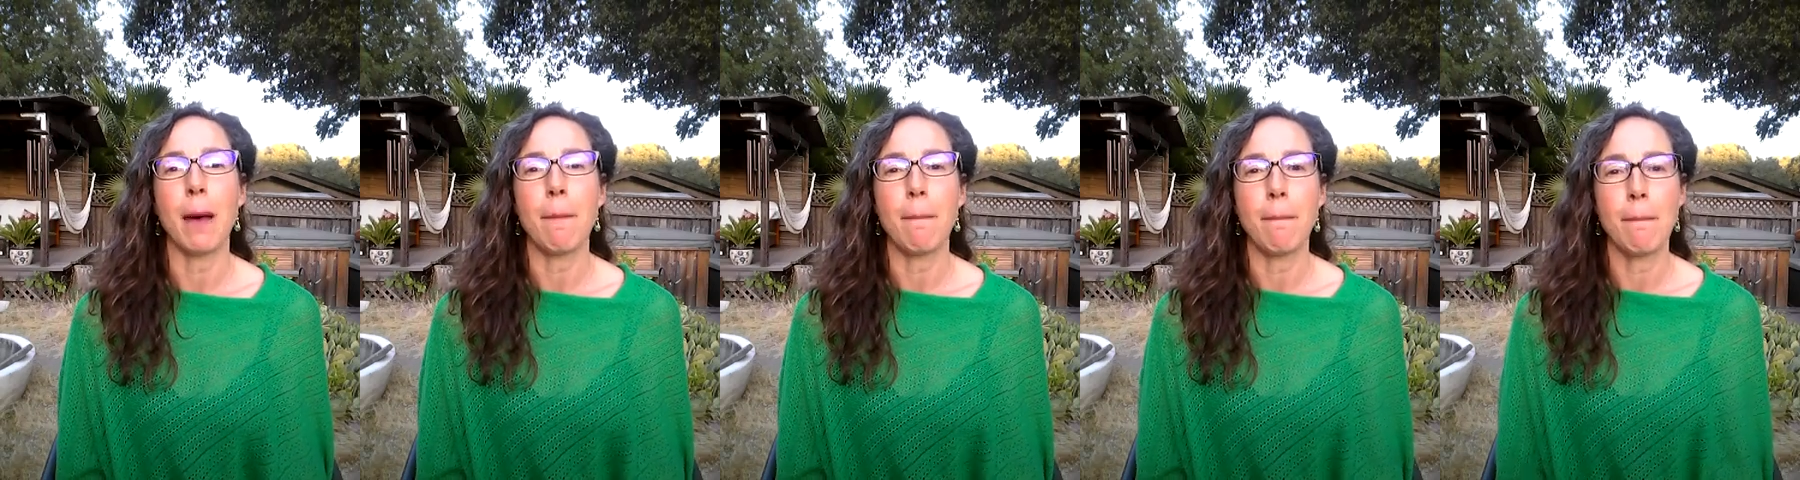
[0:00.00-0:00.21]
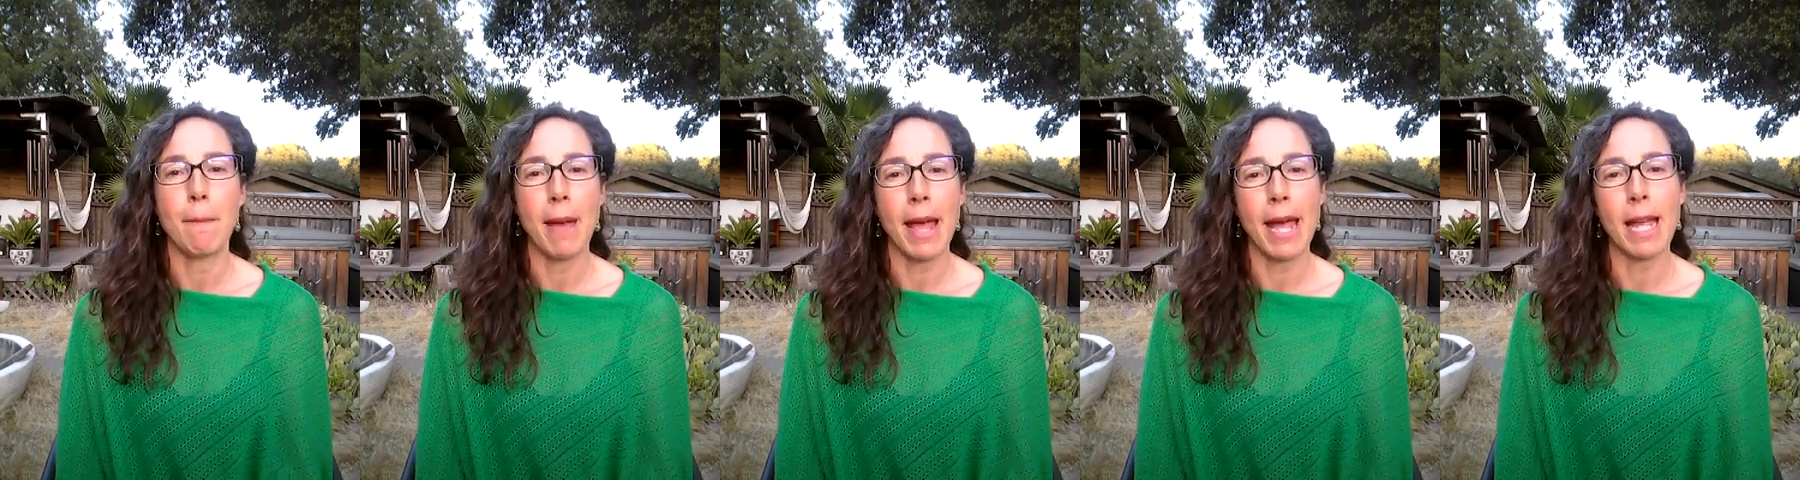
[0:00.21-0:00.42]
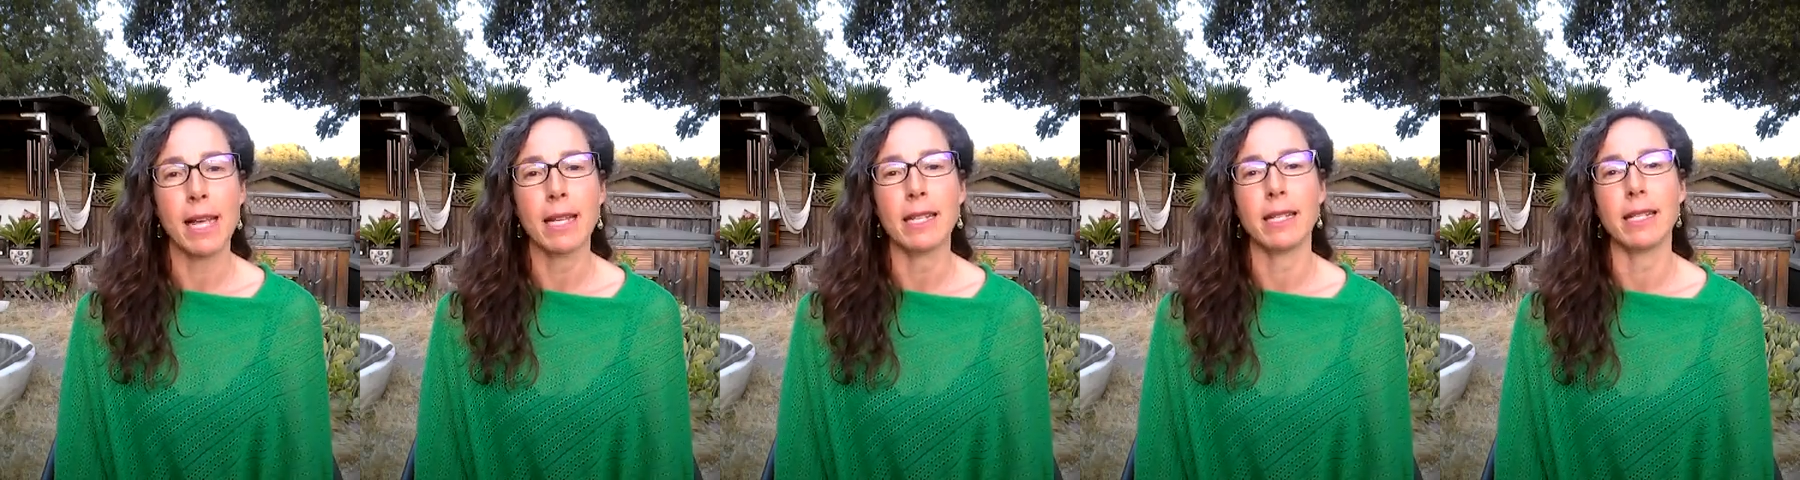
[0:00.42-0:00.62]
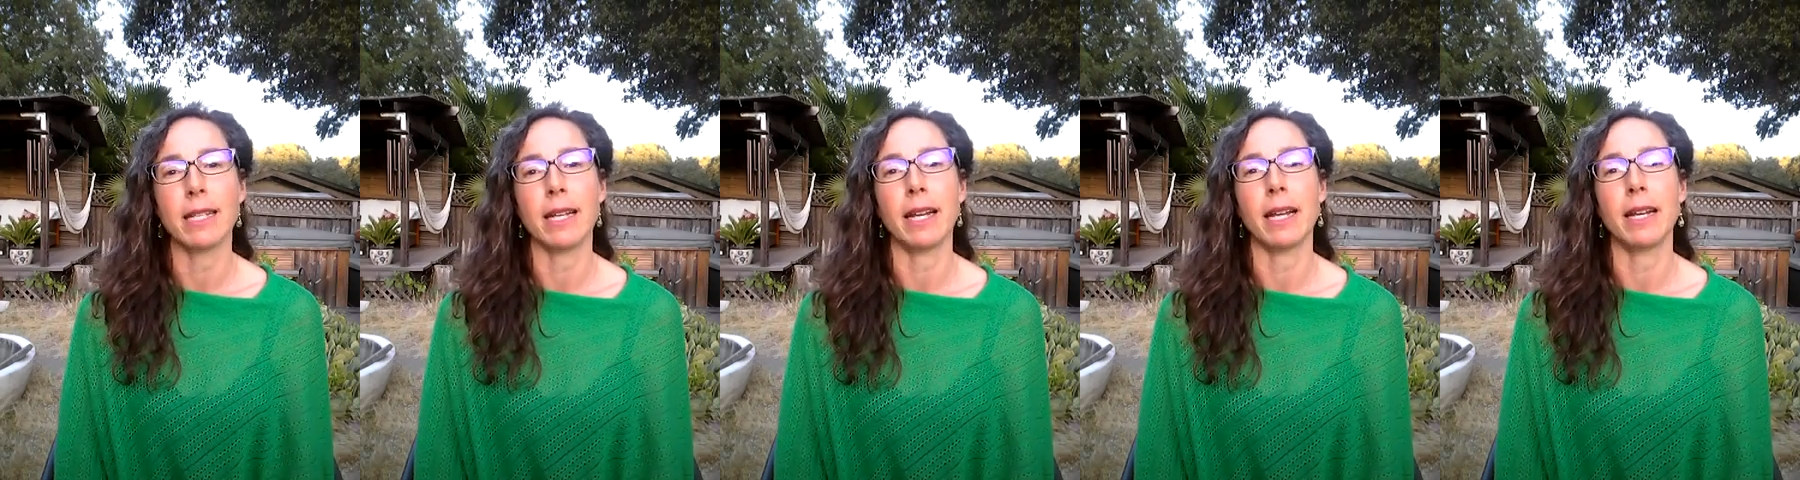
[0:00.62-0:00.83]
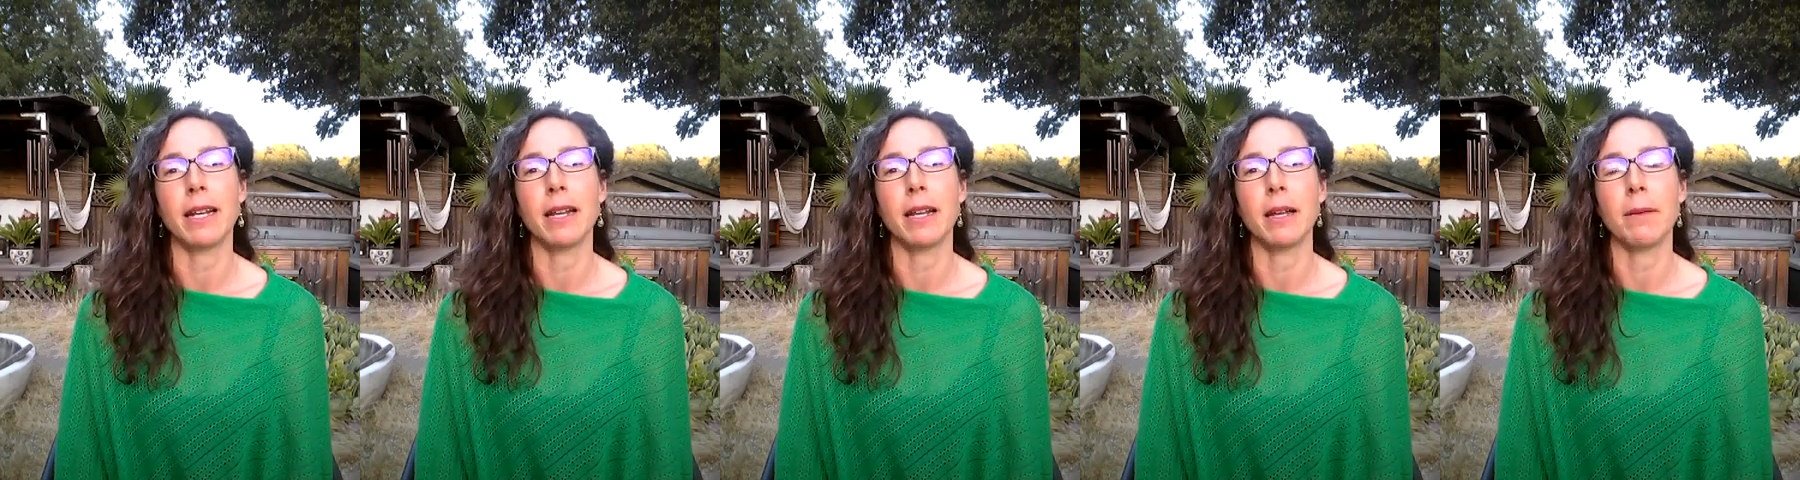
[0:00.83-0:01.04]

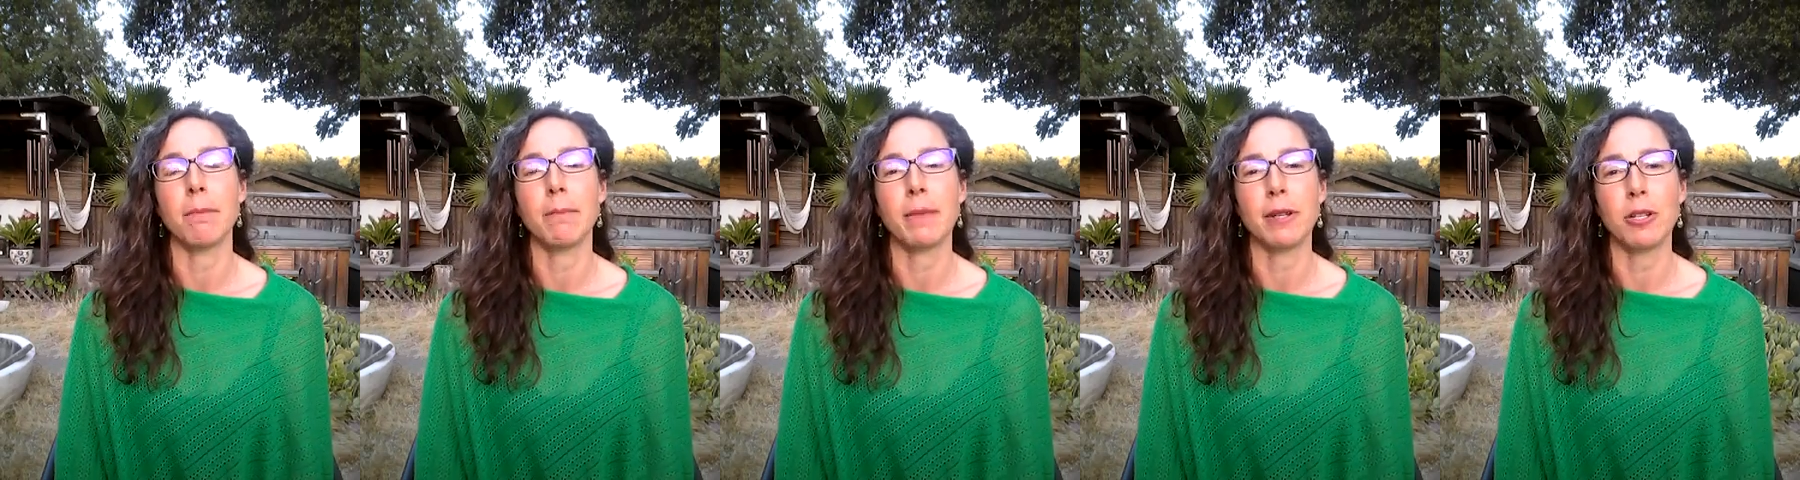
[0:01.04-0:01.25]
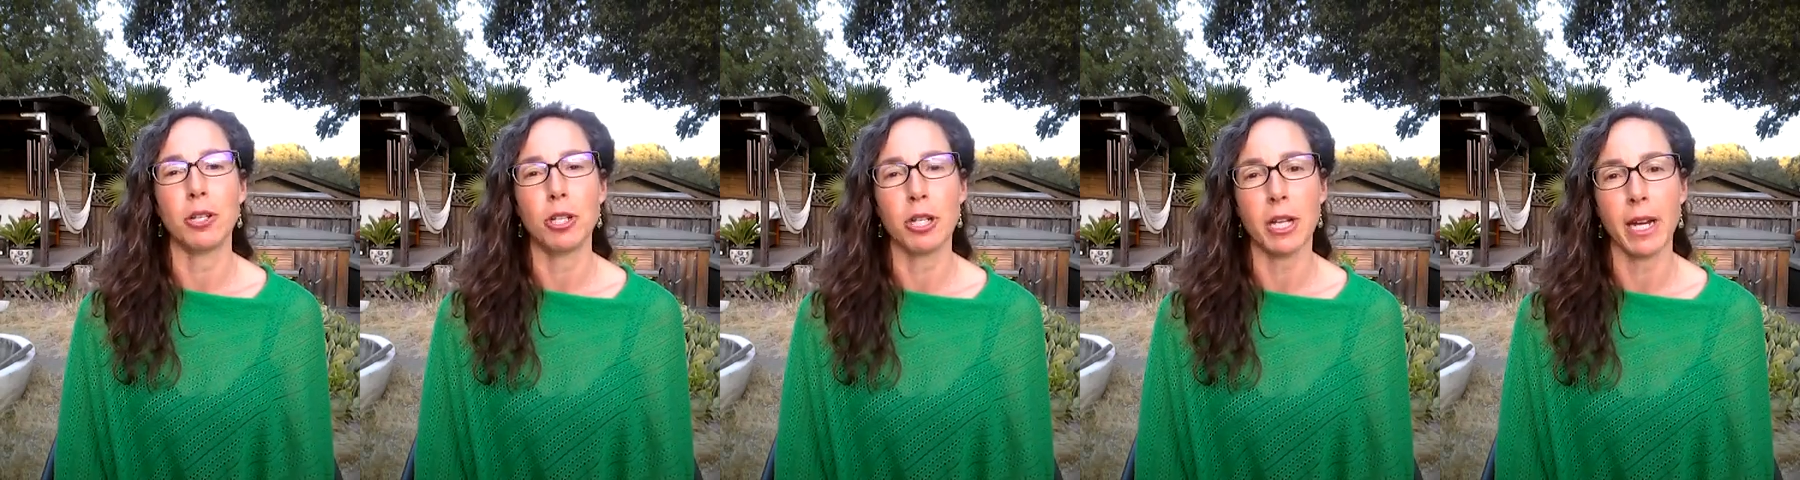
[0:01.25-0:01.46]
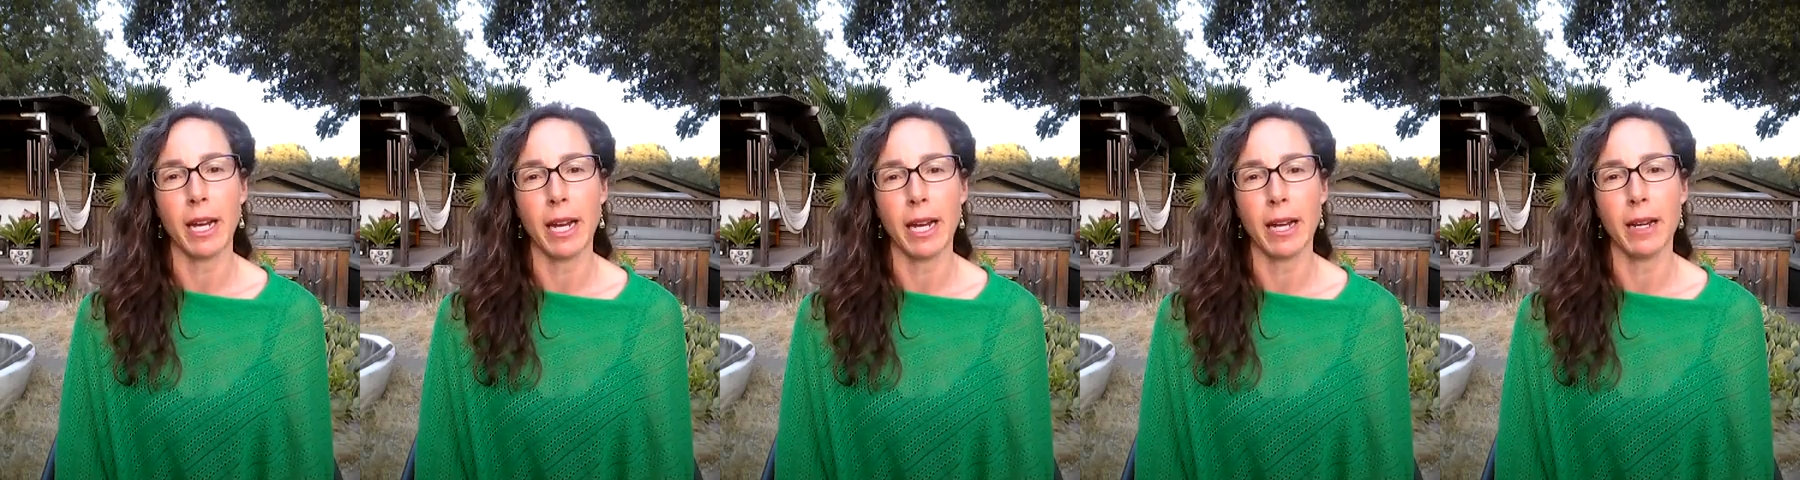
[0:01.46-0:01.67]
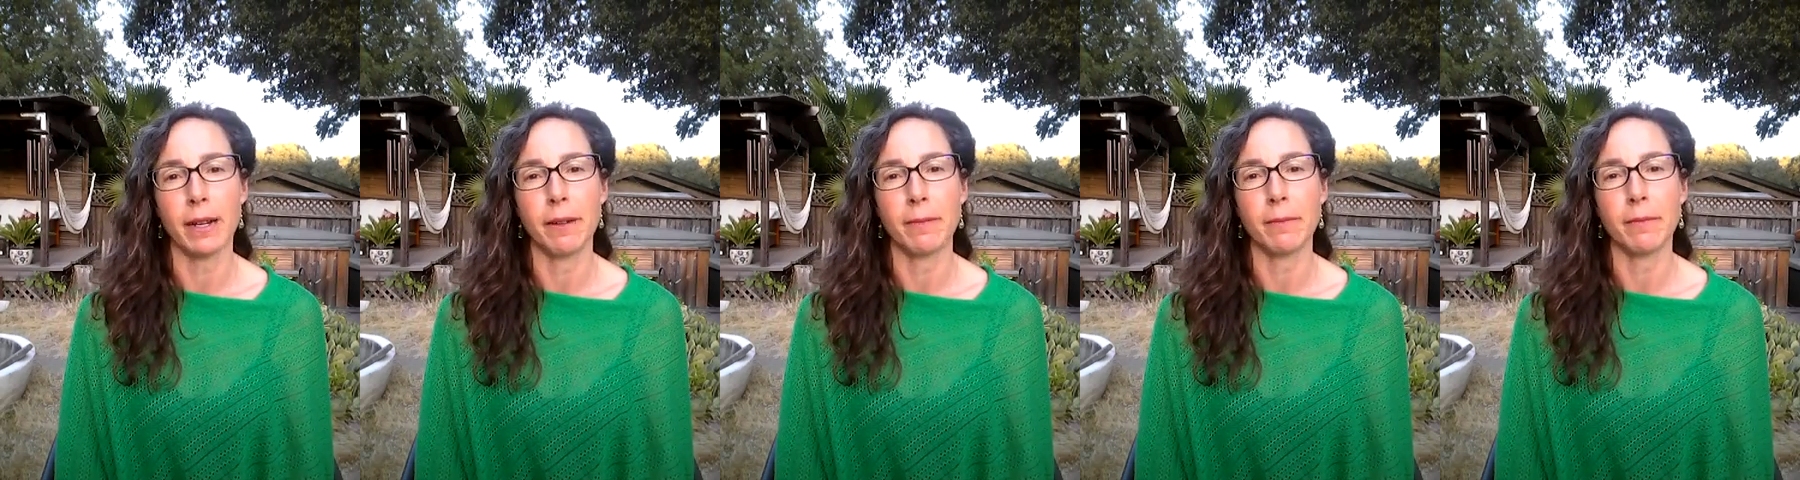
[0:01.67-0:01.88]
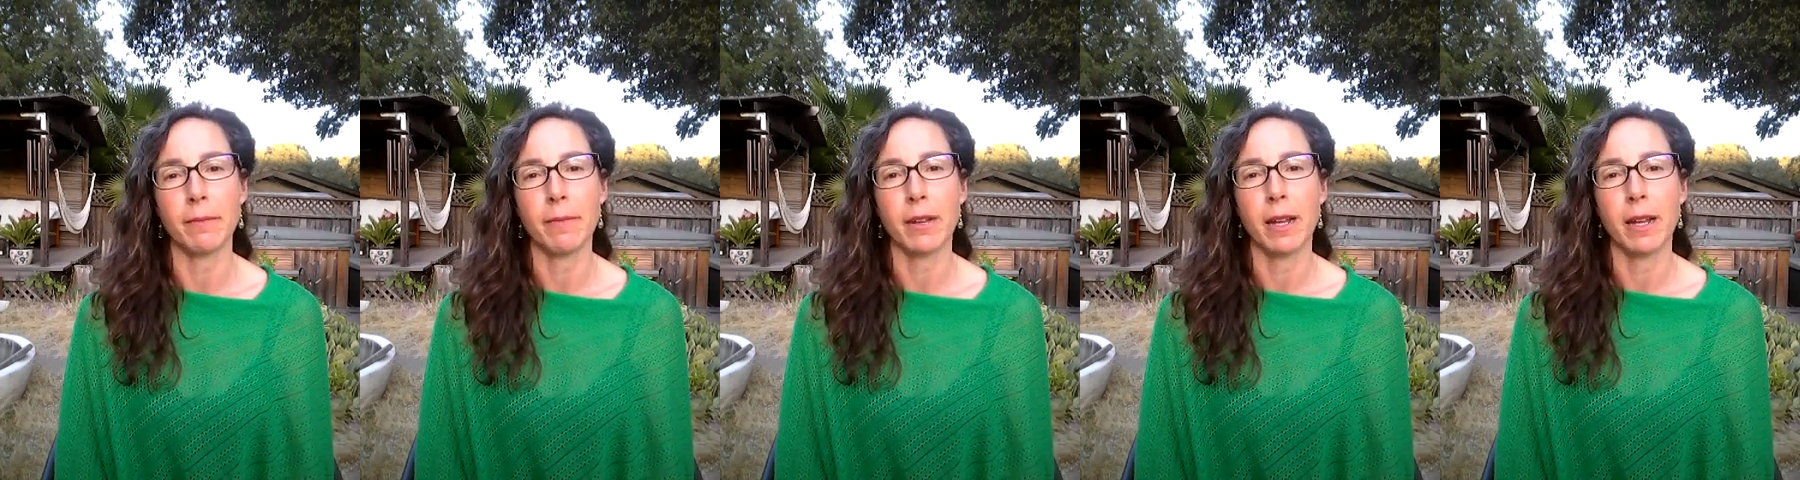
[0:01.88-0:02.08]
amazing machine.